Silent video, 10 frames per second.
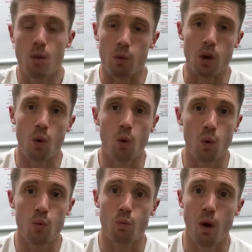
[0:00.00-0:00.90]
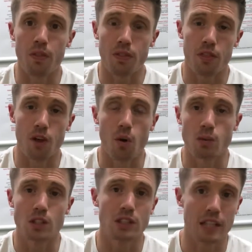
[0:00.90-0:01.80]
We all want
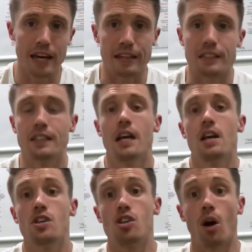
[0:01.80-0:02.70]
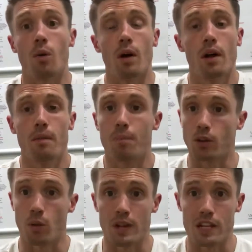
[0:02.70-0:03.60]
those things. So
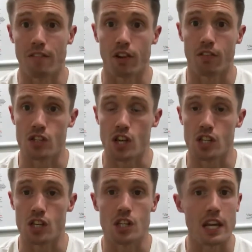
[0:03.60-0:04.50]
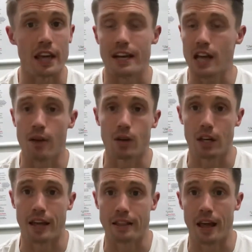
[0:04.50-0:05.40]
by doing this level of consistency, that is how you're
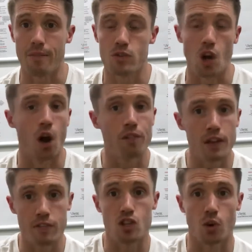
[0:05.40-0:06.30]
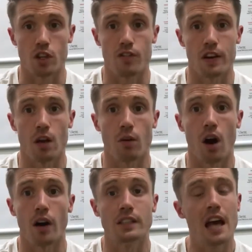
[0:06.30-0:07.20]
gonna get there. So hopefully you've enjoyed this video,
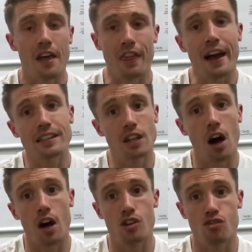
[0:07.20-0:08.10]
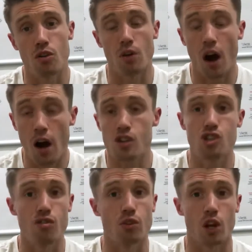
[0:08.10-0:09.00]
guys. That is the harsh
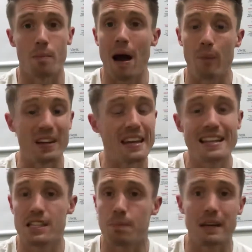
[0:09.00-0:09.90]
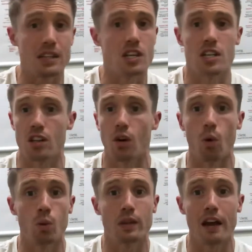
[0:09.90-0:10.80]
truth on the matter. We need to be consistent
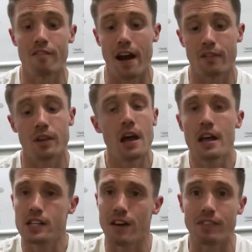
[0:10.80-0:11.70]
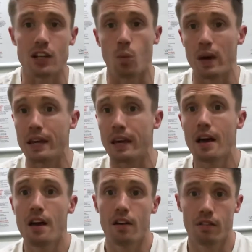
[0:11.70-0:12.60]
all day round, 7 days a week,
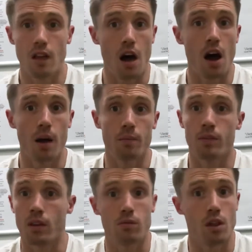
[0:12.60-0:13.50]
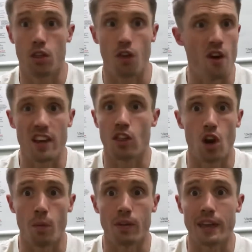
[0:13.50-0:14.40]

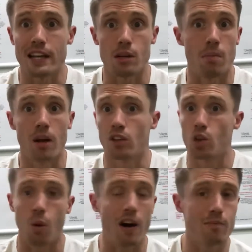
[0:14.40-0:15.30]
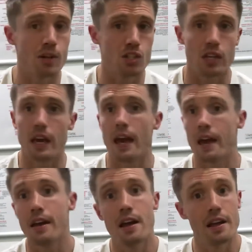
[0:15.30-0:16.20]
31 days a month, 12 months a
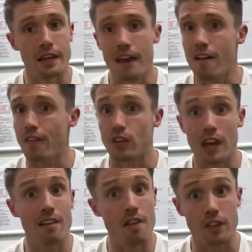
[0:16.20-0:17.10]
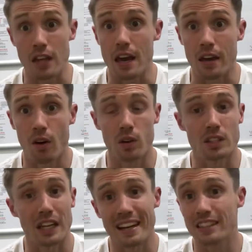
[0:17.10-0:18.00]
year, year after year after year,
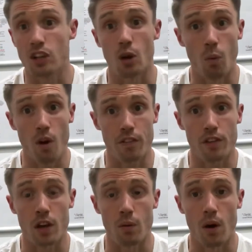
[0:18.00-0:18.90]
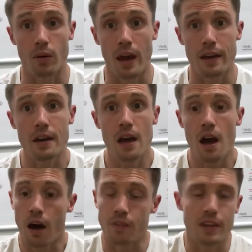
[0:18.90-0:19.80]
honestly, and that's gonna work for you, okay?
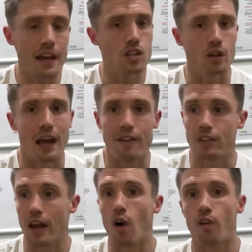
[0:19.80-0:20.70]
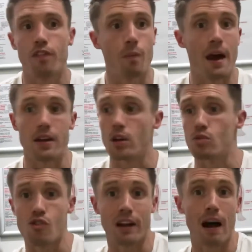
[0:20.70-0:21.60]
And yes, you can have a day off where you
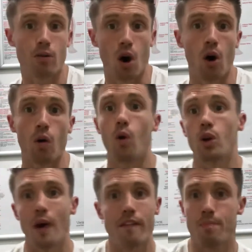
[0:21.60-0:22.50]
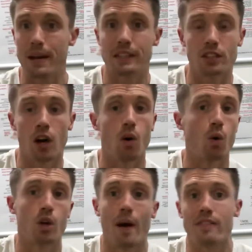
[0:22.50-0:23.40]
drink alcohol or you have pizza
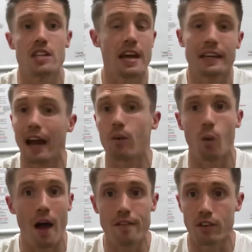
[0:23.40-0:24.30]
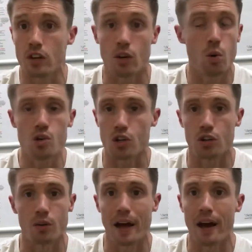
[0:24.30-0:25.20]
or you have a takeout, whatever, of course you
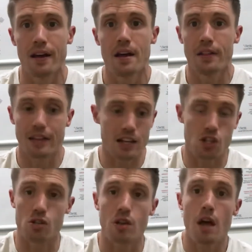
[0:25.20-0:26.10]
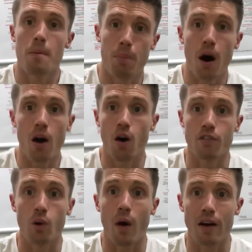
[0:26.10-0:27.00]
can do that. That's just part
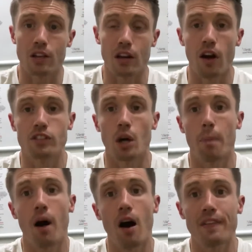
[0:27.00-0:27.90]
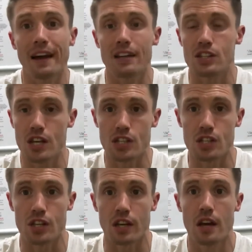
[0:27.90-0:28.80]
of your healthy lifestyle, part of that
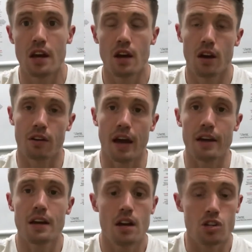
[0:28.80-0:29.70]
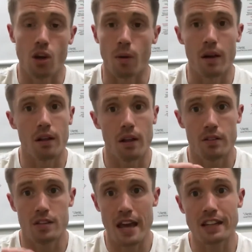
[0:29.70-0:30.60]
consistency, okay? So
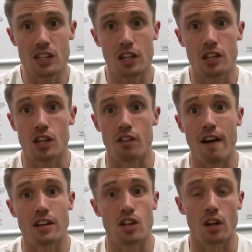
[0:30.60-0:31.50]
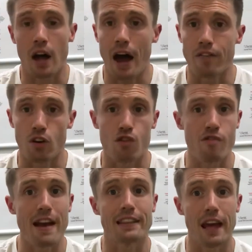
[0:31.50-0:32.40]
take this into consideration. Have a
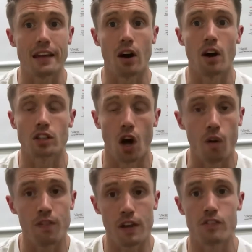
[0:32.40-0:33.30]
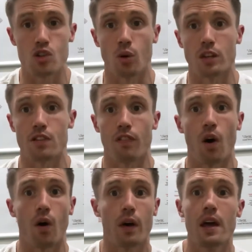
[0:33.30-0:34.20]
great day, guys. Hopefully you've enjoyed this
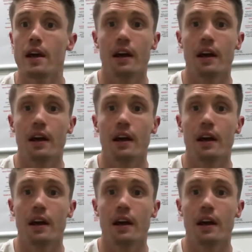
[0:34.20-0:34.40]
vlog.